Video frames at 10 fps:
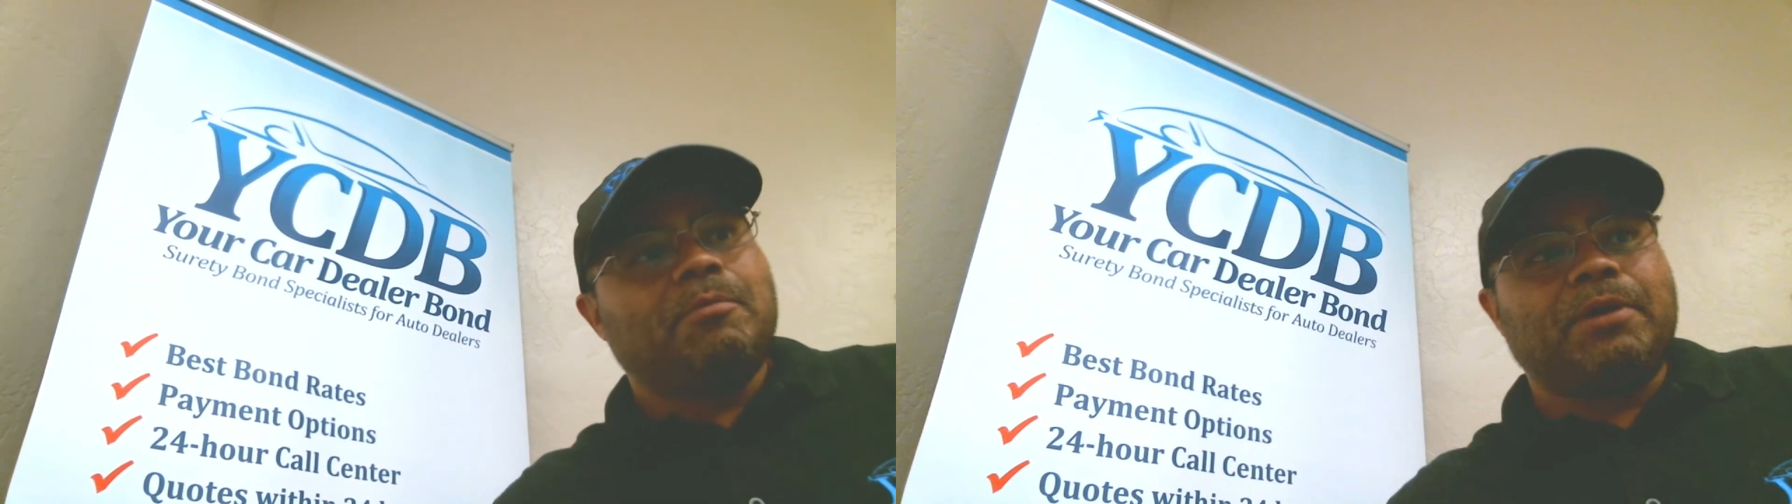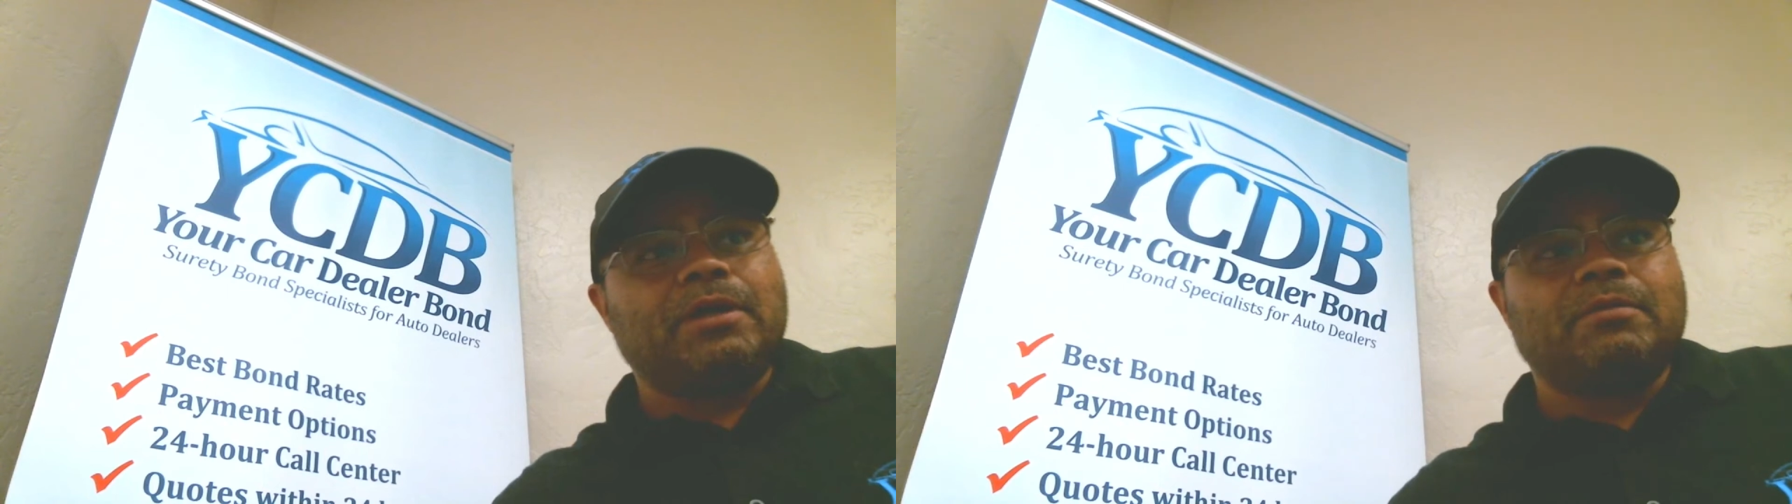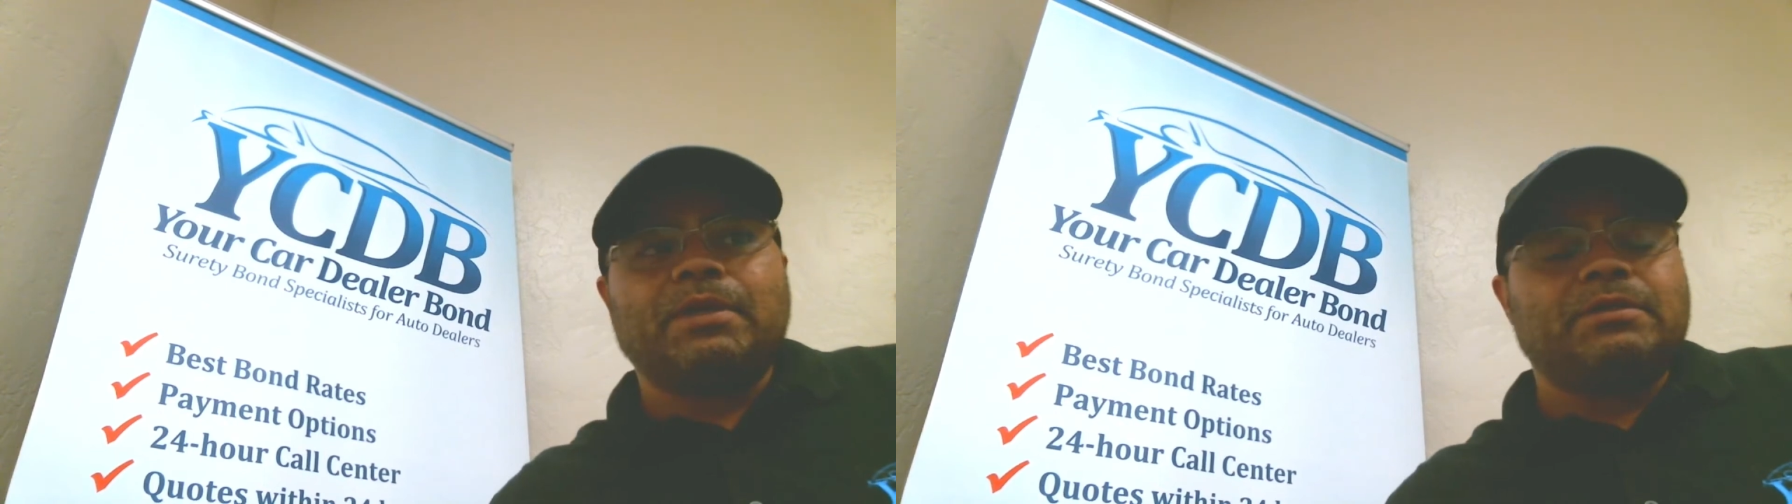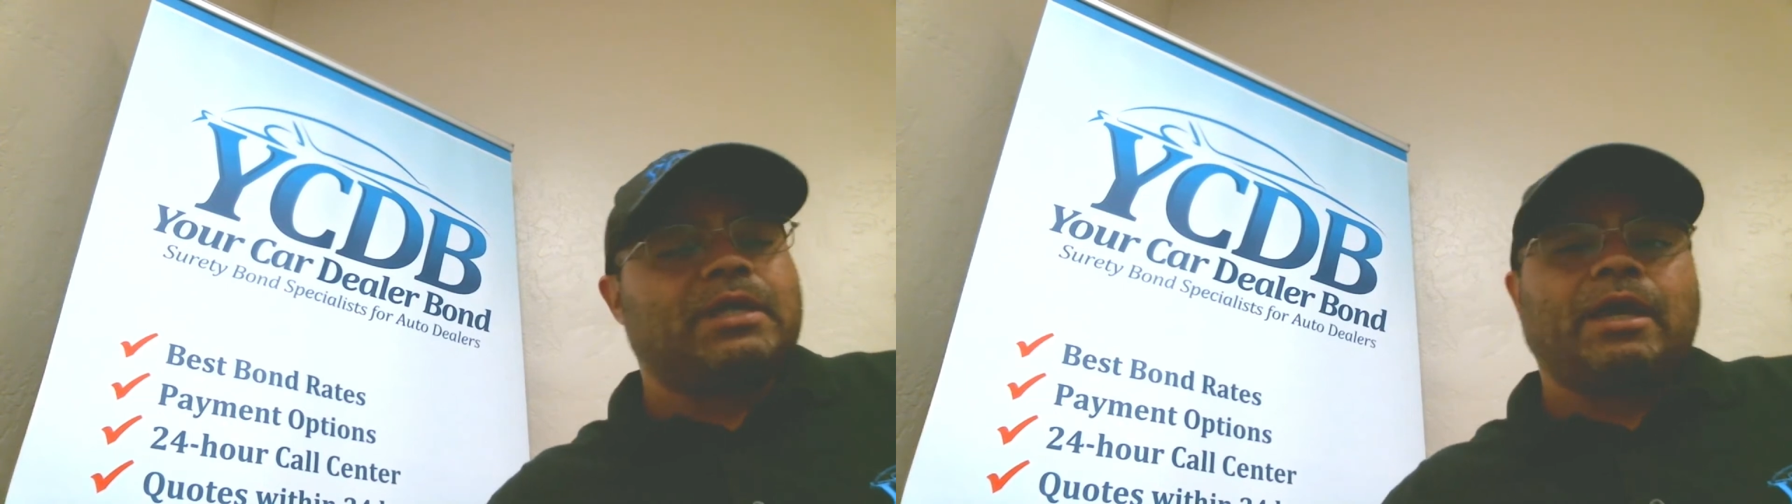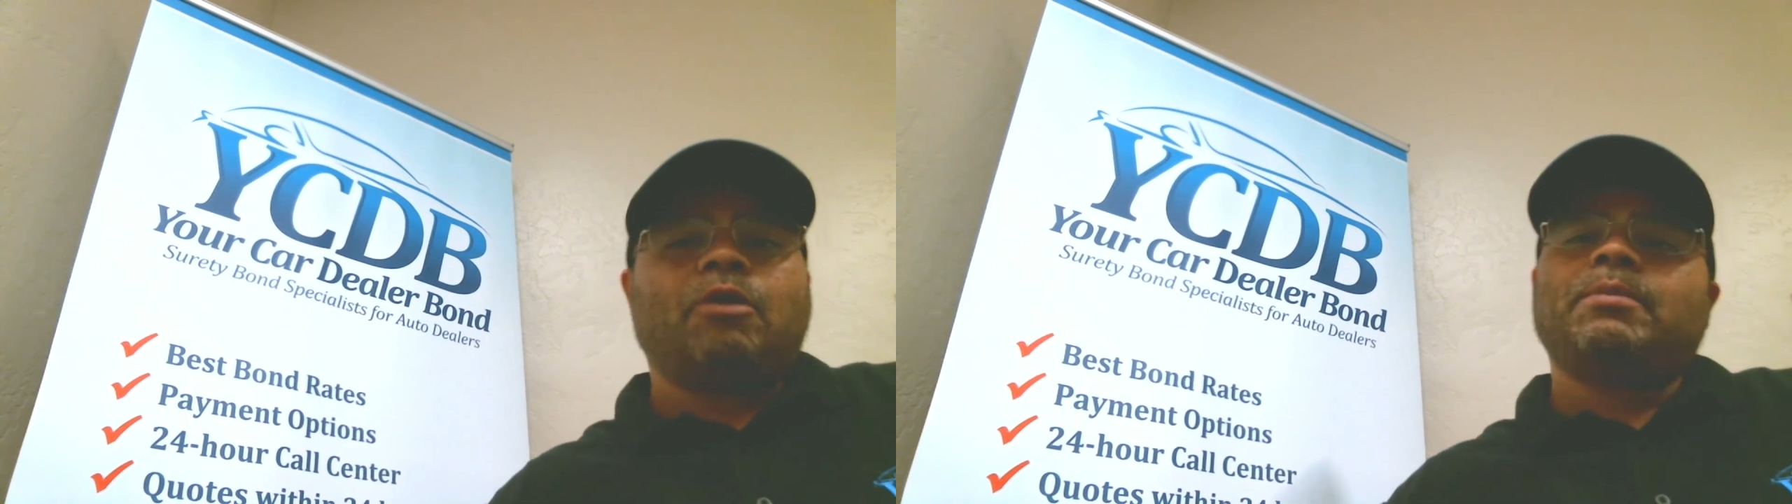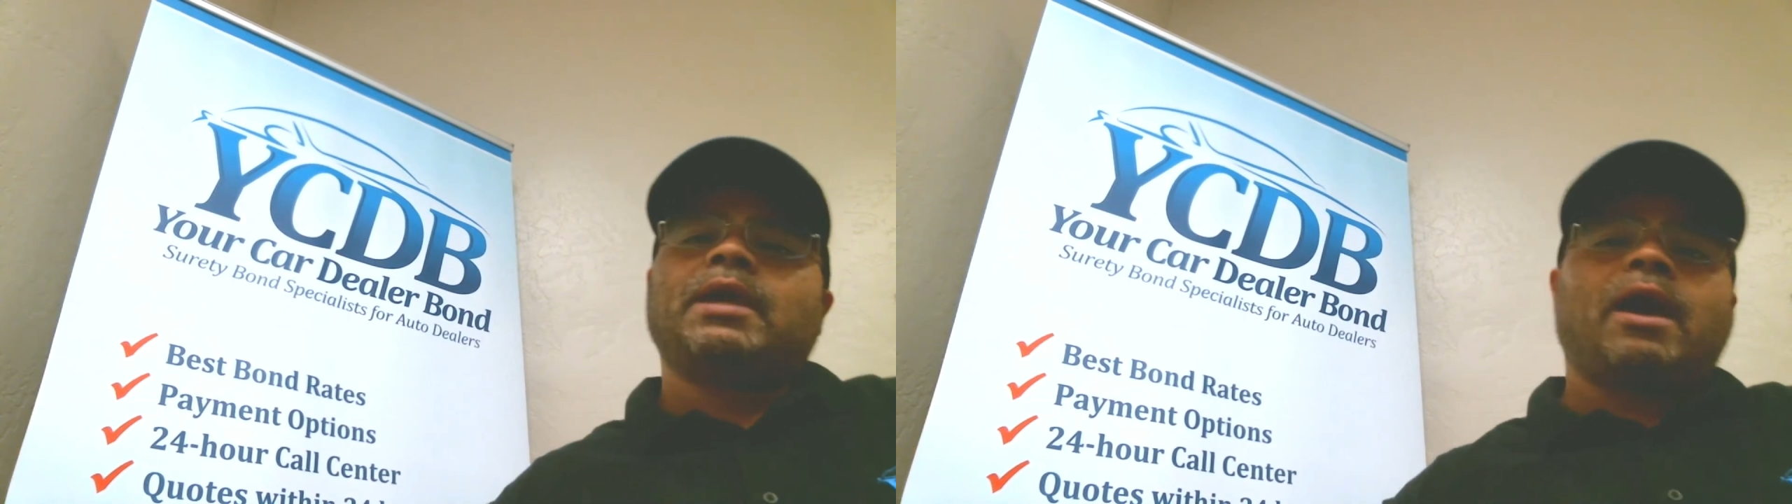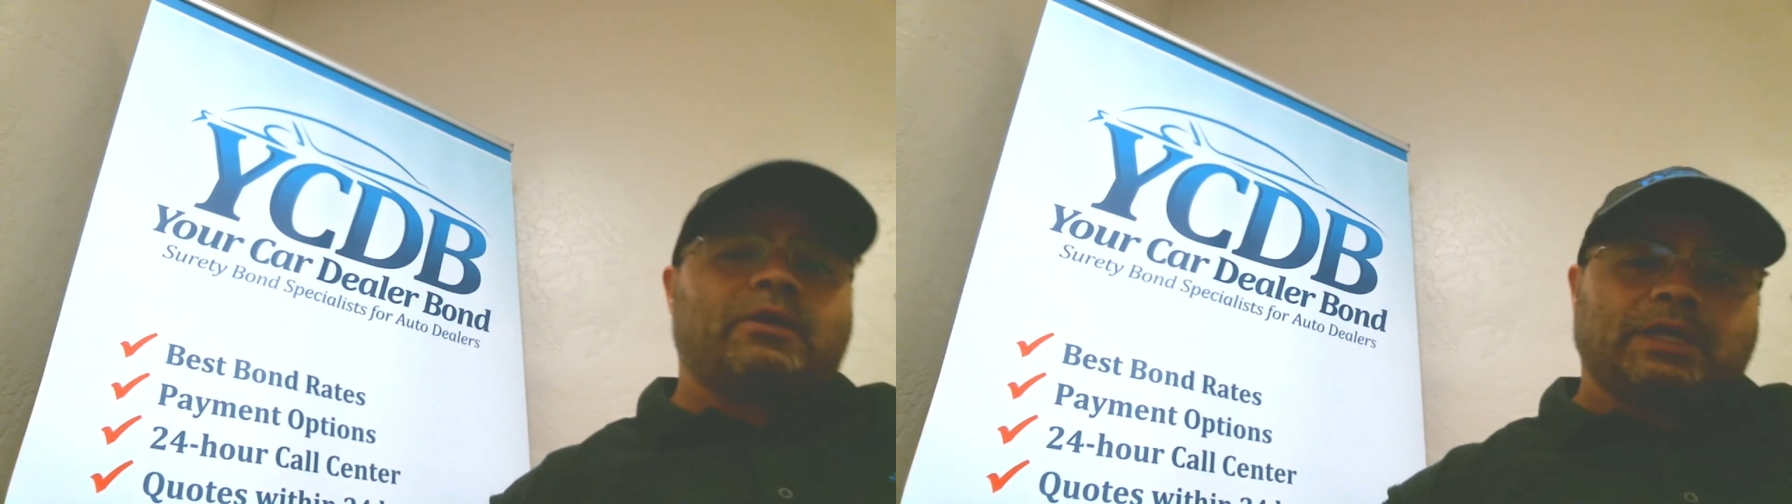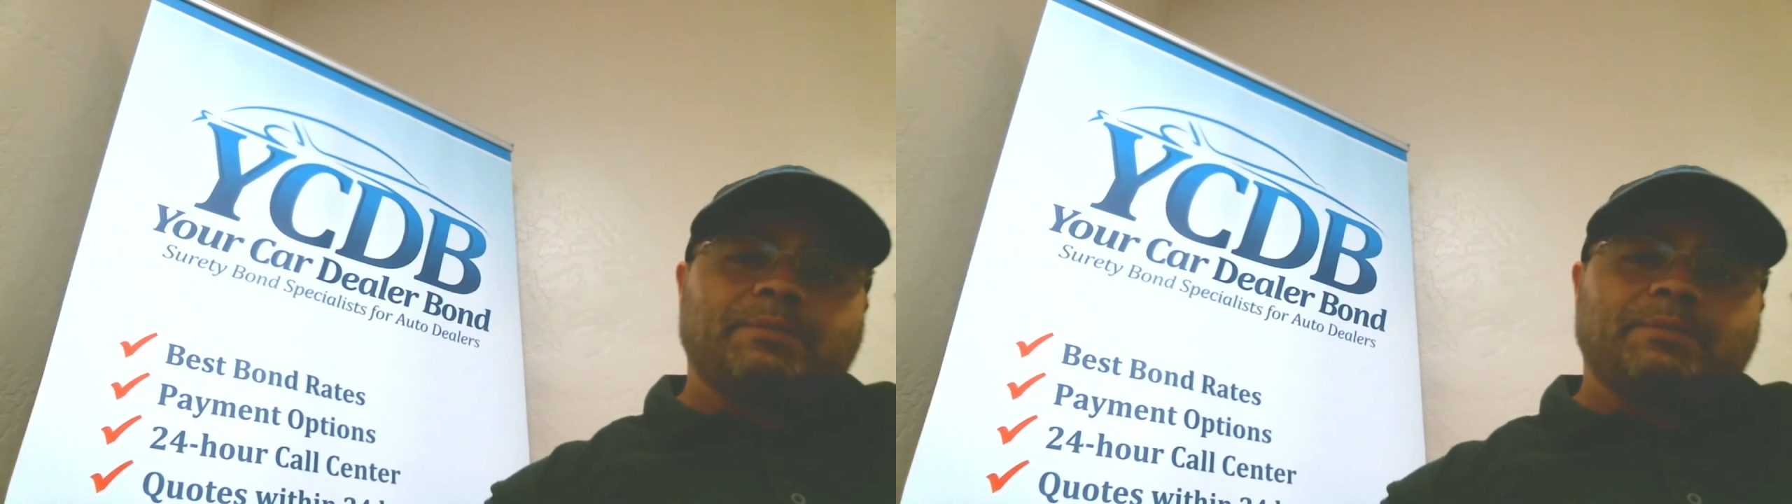But you help me out.